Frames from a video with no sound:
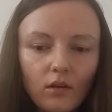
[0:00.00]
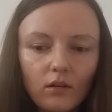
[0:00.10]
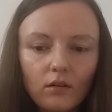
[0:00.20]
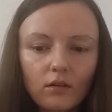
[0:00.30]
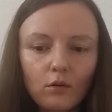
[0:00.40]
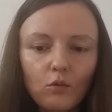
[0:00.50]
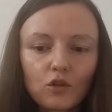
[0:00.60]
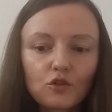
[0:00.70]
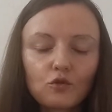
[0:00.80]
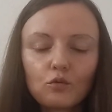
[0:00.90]

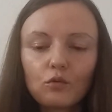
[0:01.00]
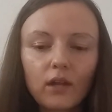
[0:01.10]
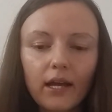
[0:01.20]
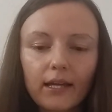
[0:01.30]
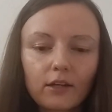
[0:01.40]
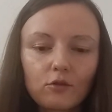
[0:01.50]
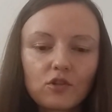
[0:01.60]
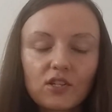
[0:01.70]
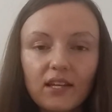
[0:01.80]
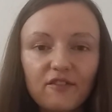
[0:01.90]
want to you
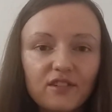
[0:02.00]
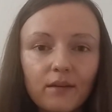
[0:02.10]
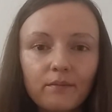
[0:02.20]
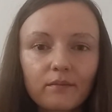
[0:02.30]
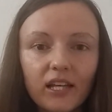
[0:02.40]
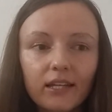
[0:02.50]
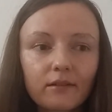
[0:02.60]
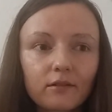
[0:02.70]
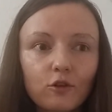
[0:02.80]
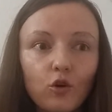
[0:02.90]
just have some like
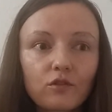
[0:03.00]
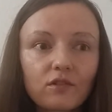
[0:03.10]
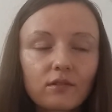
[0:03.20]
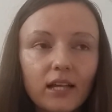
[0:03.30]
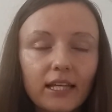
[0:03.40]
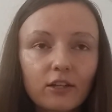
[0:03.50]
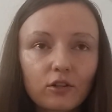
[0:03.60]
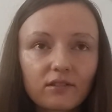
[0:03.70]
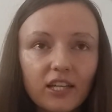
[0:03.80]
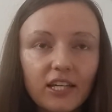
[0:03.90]

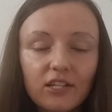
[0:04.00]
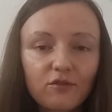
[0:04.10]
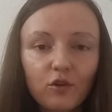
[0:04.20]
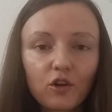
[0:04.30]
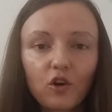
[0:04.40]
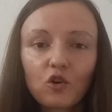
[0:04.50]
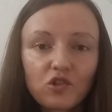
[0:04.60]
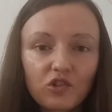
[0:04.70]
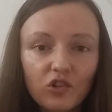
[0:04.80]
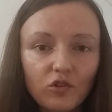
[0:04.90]
tickets for a
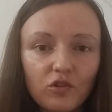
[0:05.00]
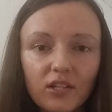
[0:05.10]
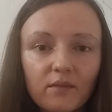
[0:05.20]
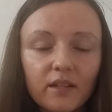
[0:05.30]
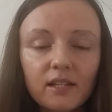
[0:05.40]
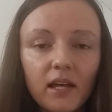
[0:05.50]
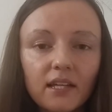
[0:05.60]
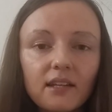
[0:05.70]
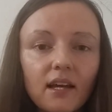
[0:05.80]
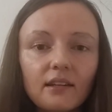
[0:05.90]
concert or something
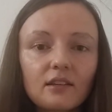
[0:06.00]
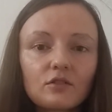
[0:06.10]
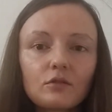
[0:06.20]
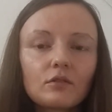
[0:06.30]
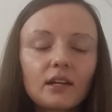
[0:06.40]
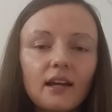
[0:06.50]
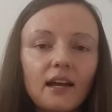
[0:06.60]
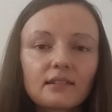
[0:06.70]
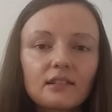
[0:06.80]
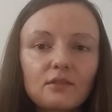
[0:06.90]
like that, and so you can
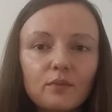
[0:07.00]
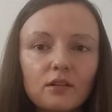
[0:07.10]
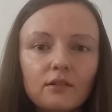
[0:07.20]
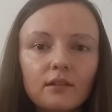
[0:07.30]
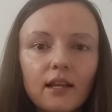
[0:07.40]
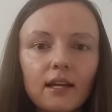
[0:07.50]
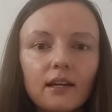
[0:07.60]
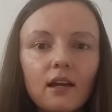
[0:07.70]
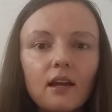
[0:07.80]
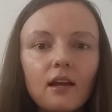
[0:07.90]
ask this person
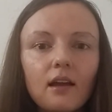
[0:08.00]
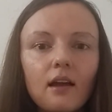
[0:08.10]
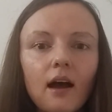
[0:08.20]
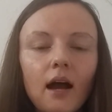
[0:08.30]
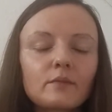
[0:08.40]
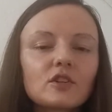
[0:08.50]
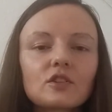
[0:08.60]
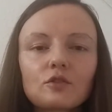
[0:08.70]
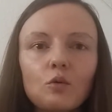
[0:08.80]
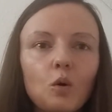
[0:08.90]
like, I'm
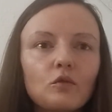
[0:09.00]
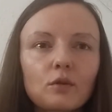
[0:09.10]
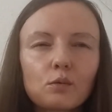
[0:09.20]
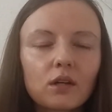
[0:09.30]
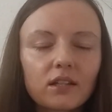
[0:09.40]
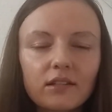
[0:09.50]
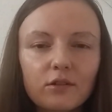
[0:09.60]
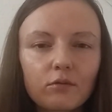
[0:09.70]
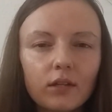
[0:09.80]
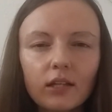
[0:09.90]
just so overworked
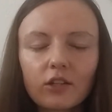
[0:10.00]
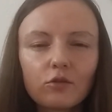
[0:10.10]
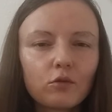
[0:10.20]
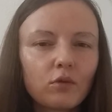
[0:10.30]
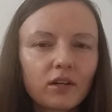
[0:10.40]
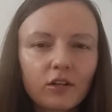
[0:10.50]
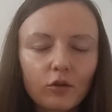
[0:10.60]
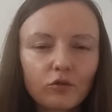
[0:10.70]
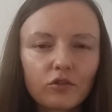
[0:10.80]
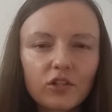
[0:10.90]
this week, do you want to
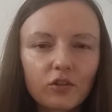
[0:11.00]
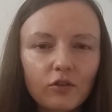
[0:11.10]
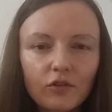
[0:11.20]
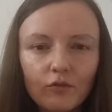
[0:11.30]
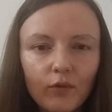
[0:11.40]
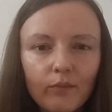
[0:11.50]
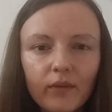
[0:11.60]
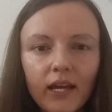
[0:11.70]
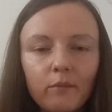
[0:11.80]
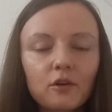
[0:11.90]
go to this concert with
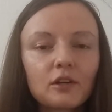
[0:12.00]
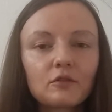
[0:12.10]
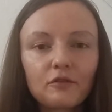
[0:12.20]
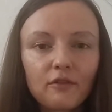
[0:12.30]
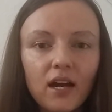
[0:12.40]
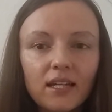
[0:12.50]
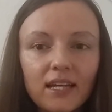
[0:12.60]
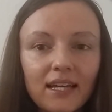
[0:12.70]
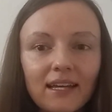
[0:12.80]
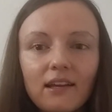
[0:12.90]
me? I'm going on
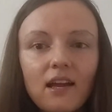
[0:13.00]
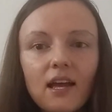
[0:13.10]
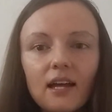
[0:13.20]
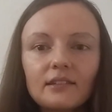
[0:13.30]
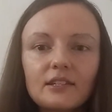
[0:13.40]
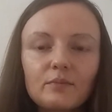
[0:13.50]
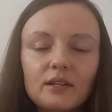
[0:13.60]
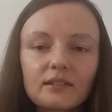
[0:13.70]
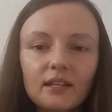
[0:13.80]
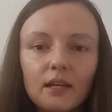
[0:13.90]
Friday. And this
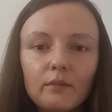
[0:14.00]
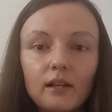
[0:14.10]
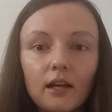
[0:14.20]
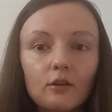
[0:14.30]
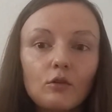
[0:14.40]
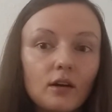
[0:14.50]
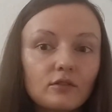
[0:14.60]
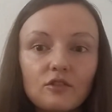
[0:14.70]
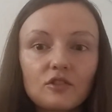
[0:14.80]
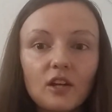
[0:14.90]
person can be like, oh,
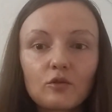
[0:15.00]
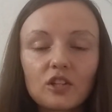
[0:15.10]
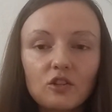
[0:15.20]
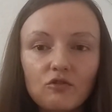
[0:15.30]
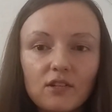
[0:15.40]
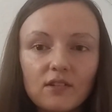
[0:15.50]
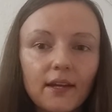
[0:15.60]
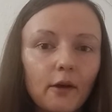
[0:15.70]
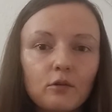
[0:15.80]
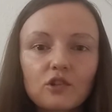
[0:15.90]
it sounds
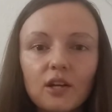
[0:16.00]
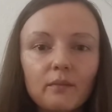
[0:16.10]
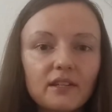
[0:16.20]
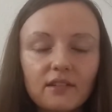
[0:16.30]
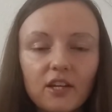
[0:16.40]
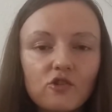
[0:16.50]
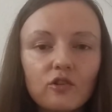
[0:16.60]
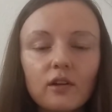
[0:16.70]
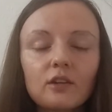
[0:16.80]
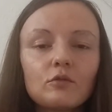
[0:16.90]
interesting, I will check my
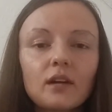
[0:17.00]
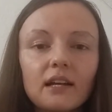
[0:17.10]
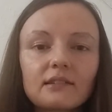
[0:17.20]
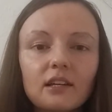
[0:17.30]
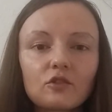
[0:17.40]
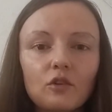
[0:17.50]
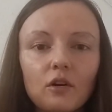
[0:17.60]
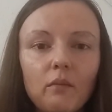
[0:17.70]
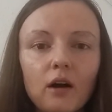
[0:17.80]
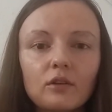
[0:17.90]
schedule, and you guys can
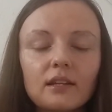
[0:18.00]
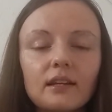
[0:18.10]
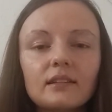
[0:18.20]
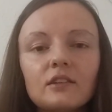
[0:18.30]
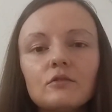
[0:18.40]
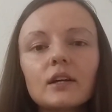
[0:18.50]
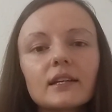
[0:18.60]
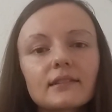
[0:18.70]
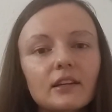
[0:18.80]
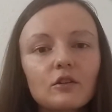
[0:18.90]
talk about it, and then you
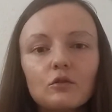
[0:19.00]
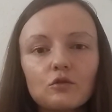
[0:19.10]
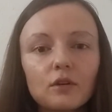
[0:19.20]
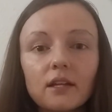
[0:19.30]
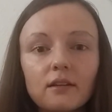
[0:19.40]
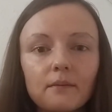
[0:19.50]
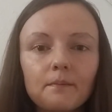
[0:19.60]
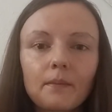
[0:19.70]
guys can go together.